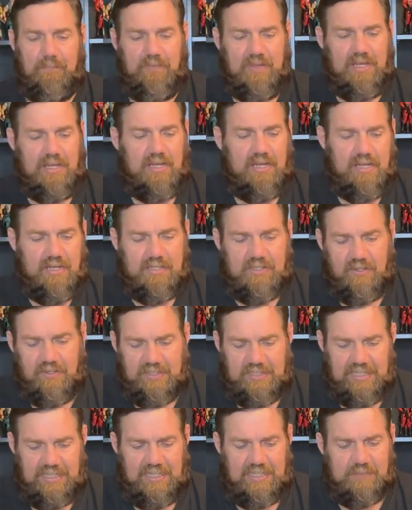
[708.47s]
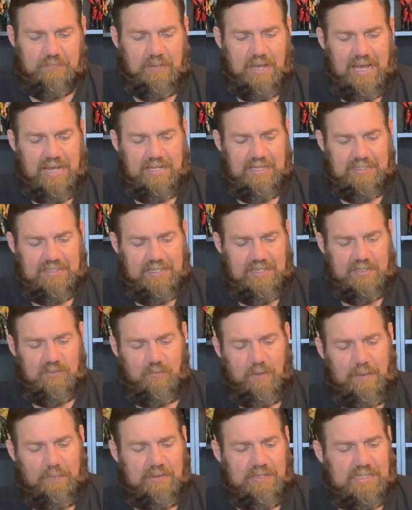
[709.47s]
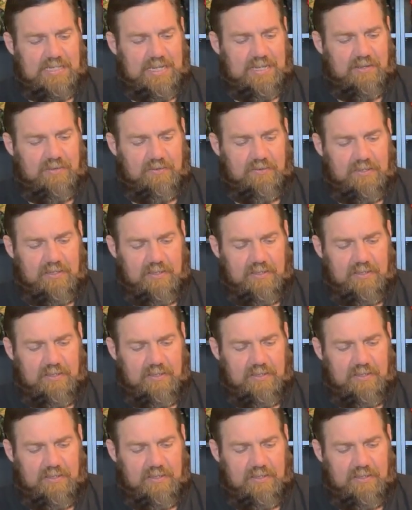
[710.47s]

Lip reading: So let's get his weapons out.